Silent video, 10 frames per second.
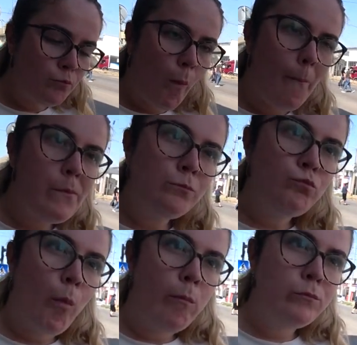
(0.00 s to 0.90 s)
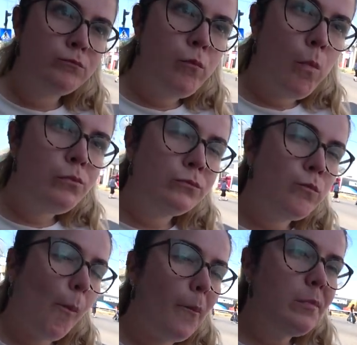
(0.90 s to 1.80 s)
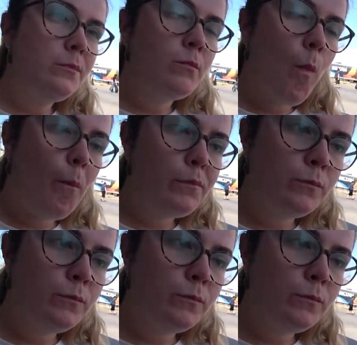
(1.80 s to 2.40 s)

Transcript: lobiani, which is like a typical Georgian bread